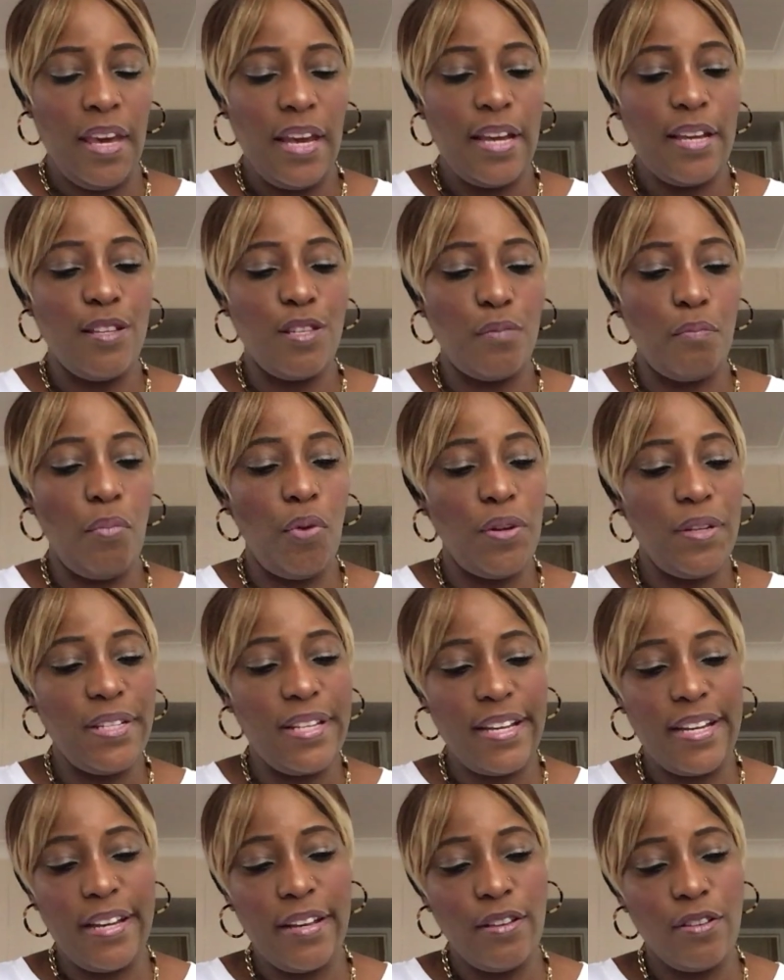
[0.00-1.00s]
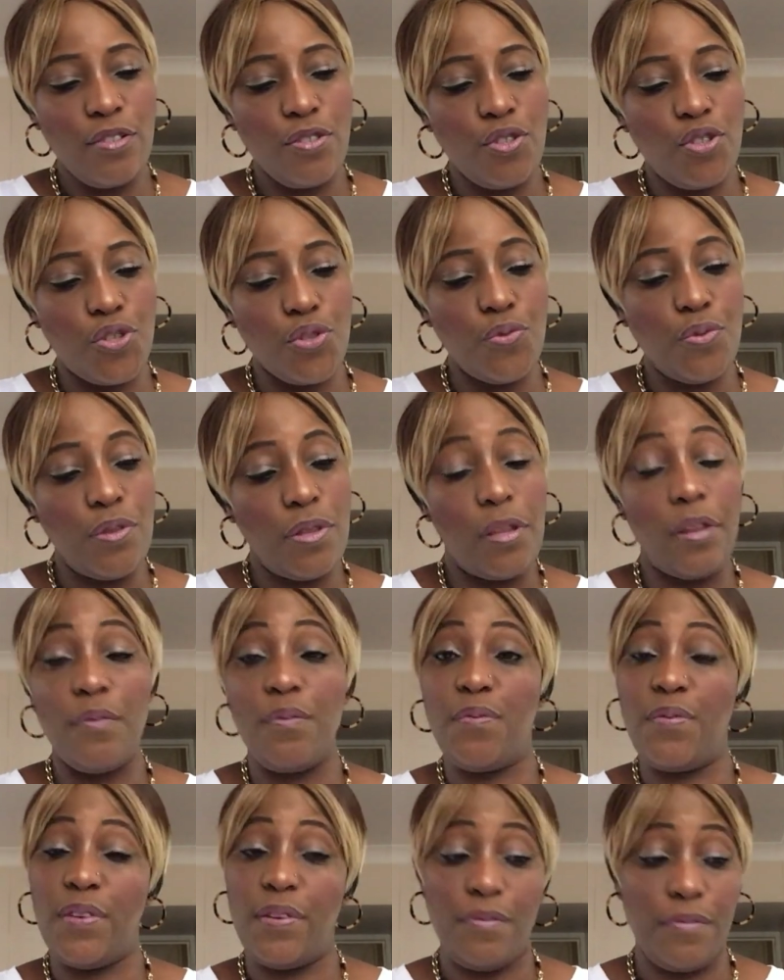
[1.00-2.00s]
is Monday, June the
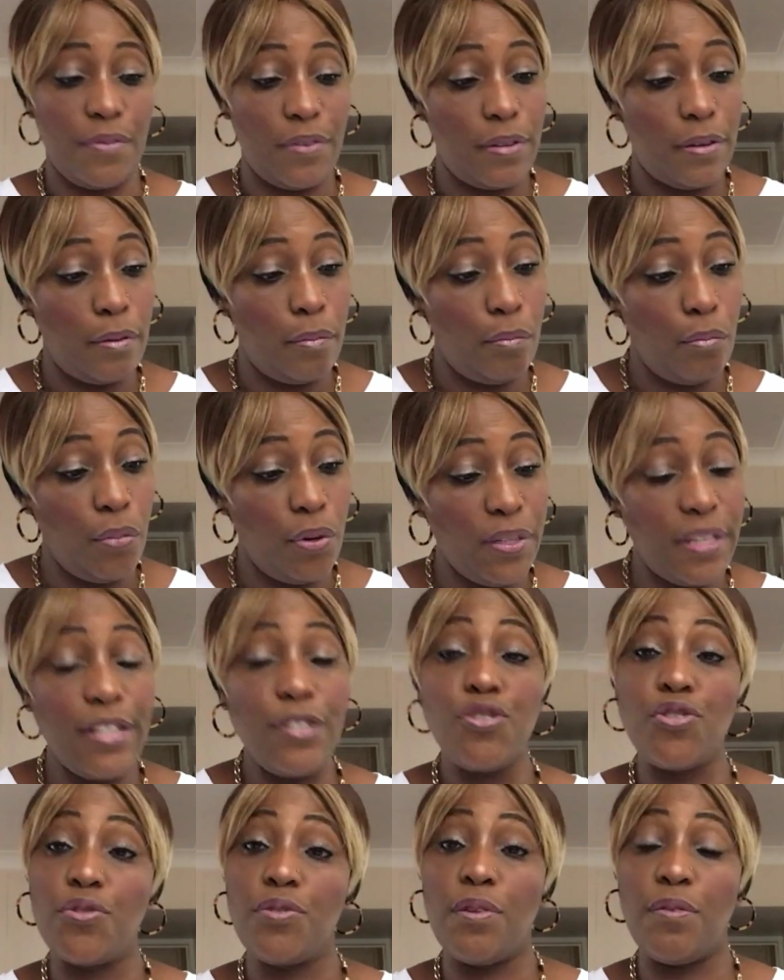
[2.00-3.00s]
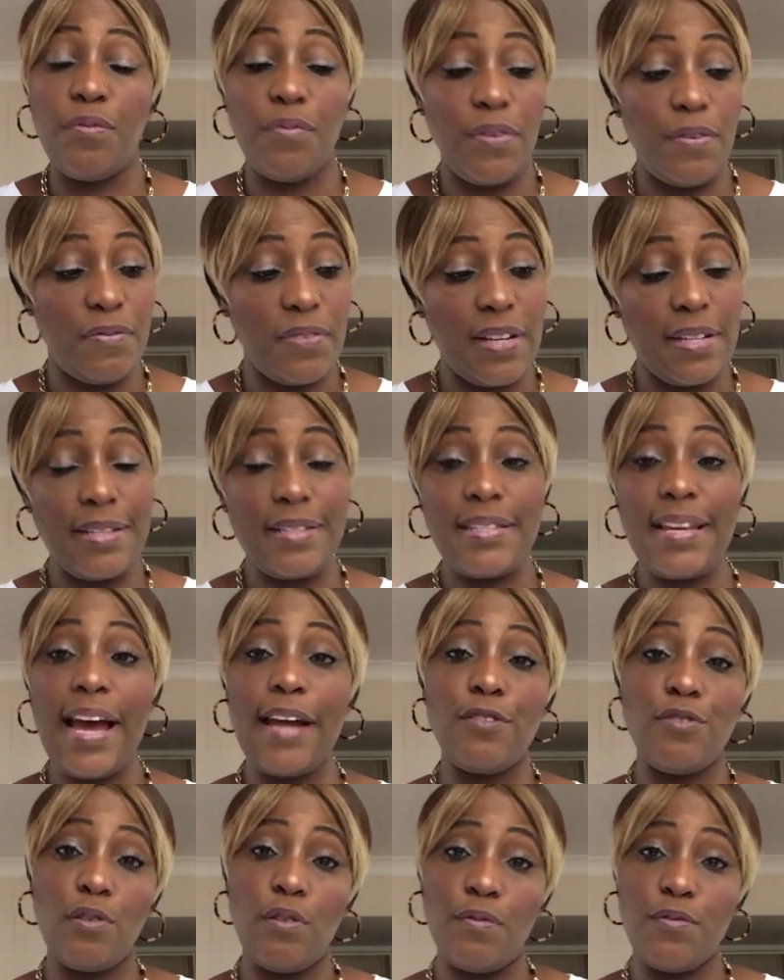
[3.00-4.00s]
5th. Monday, June the 5th. And the
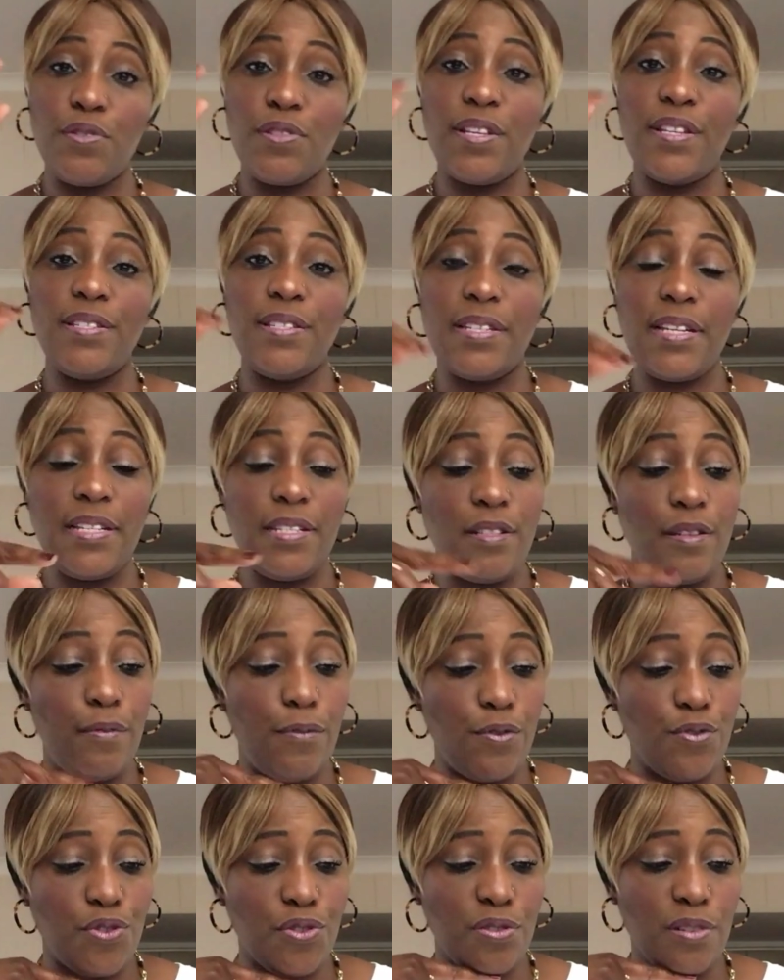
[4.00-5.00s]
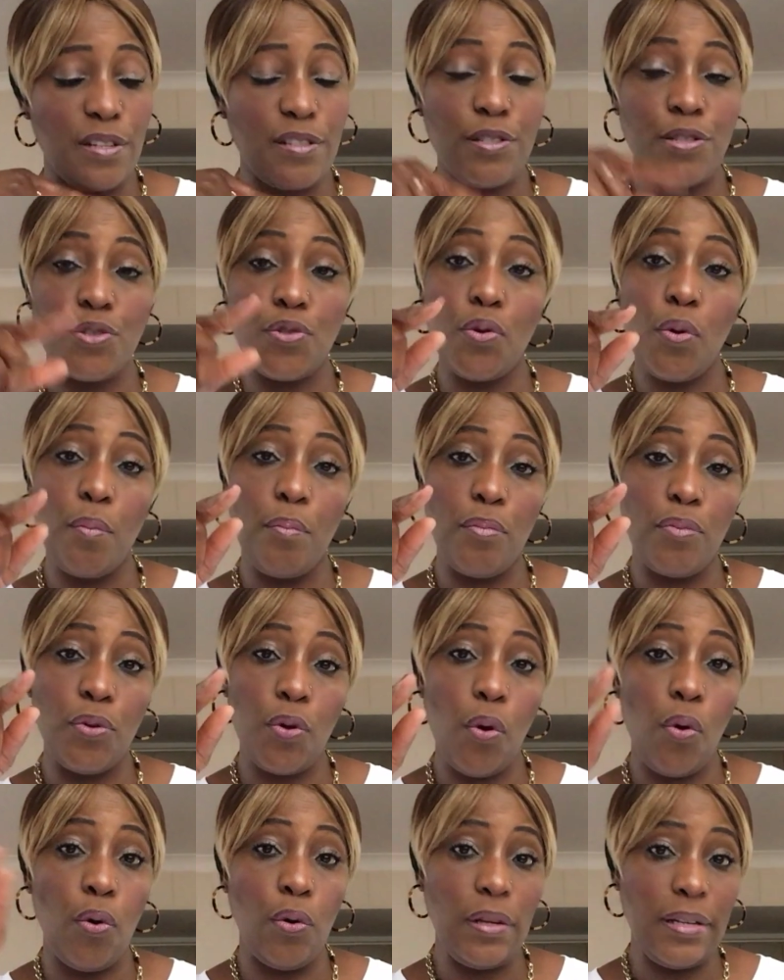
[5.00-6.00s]
title of today's daily devotional is No,
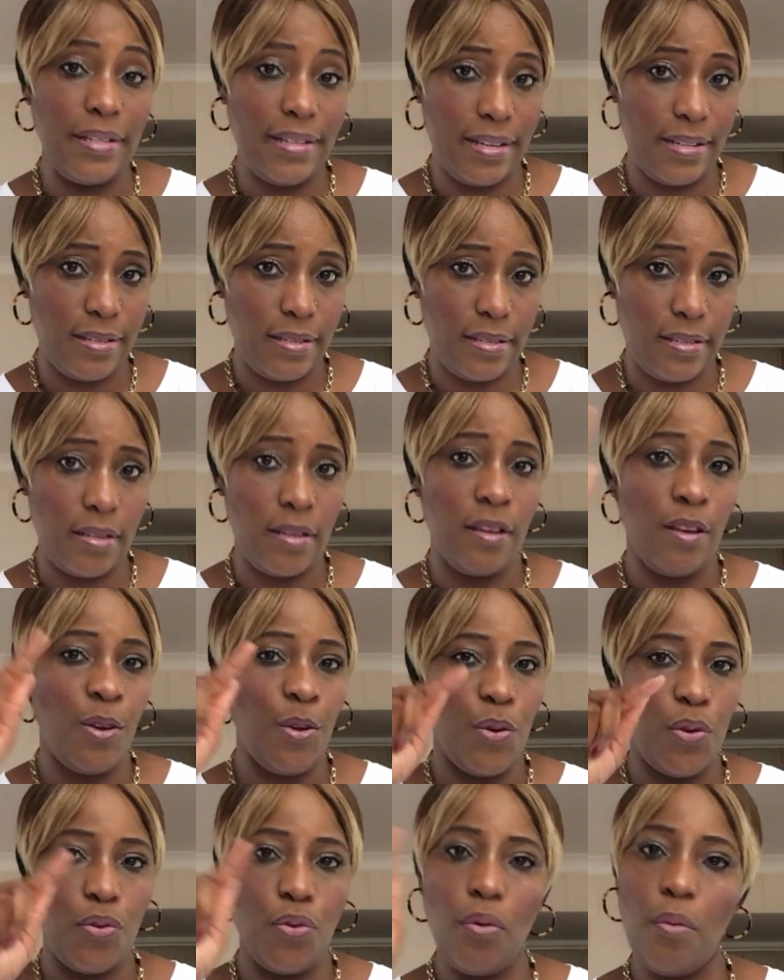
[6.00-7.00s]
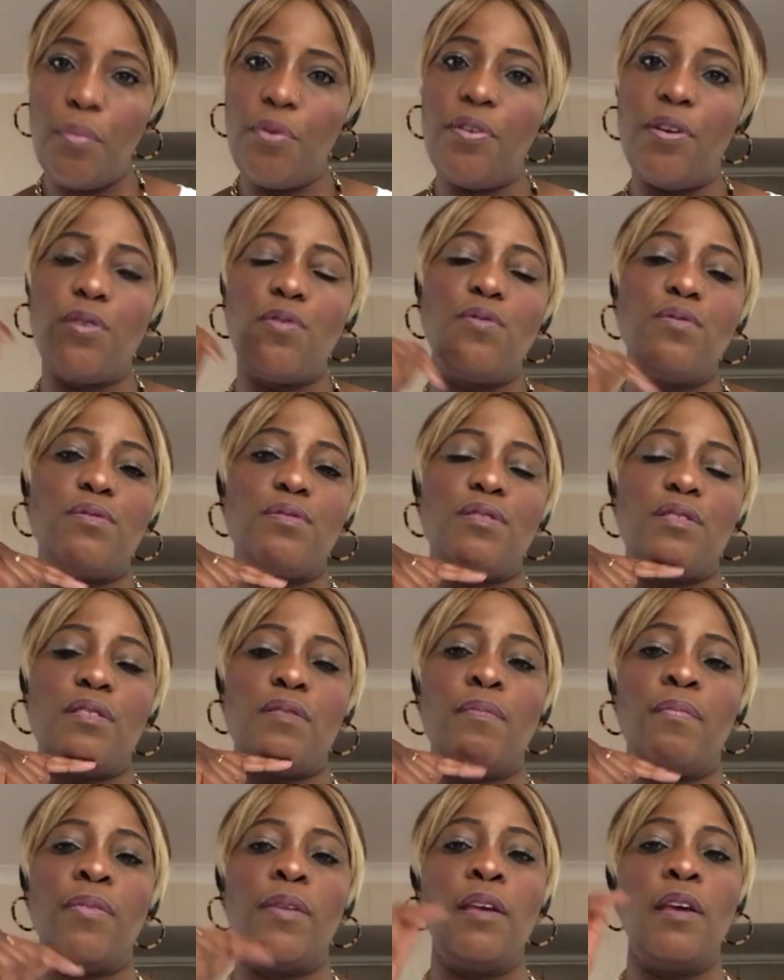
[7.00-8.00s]
no Holiness, No Miracles
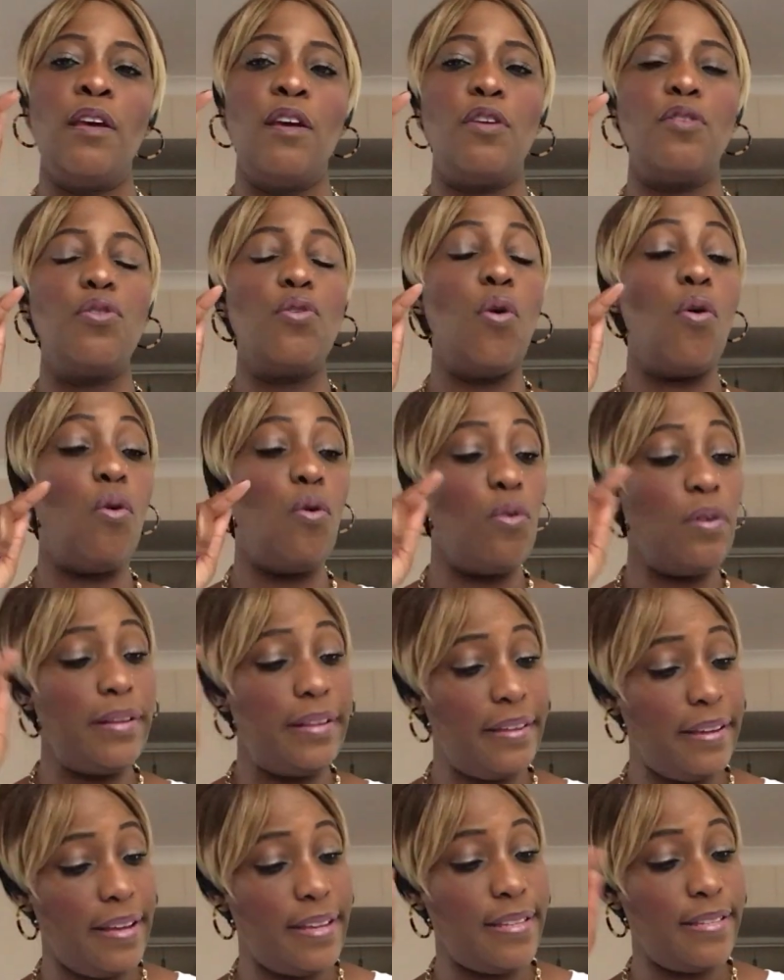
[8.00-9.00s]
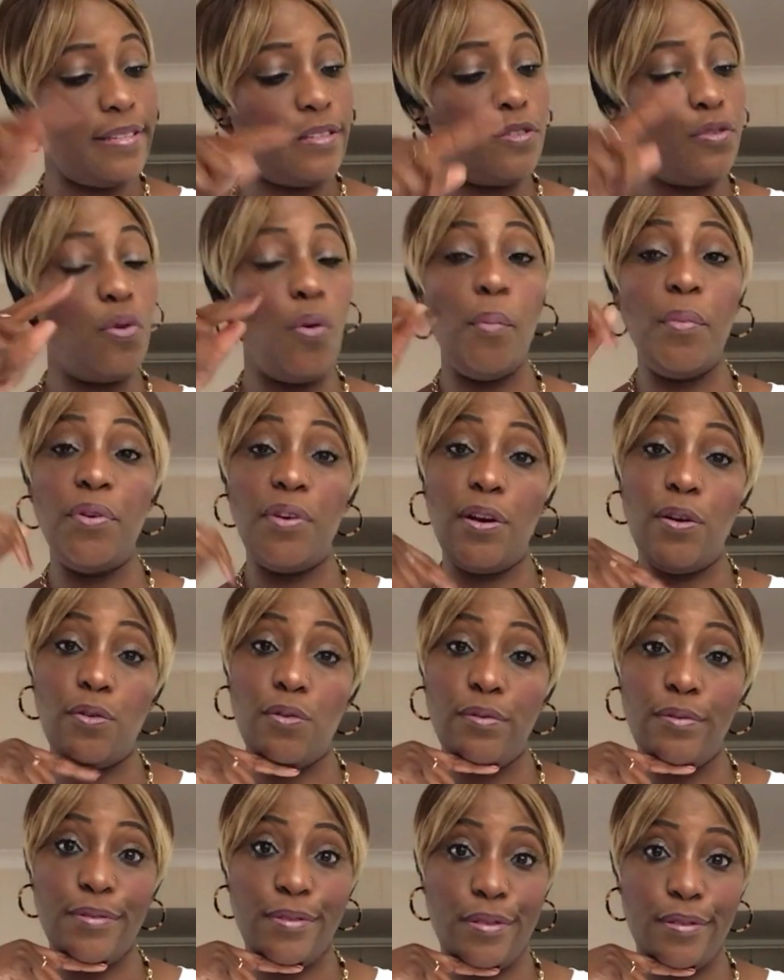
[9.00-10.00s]
no holiness, no
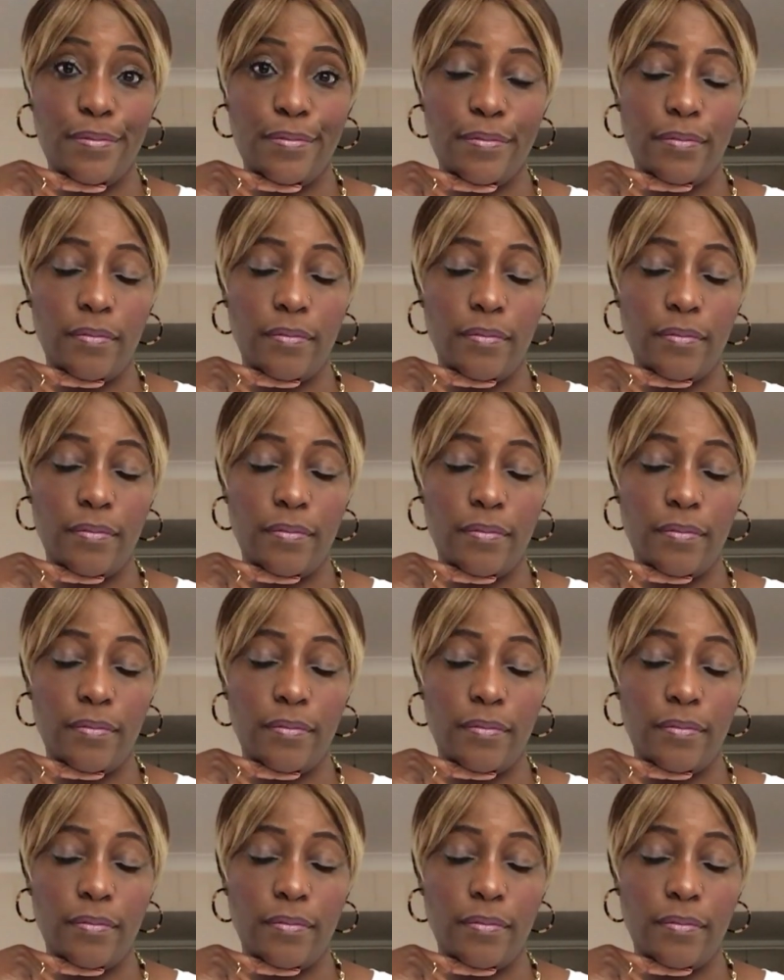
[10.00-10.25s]
miracles.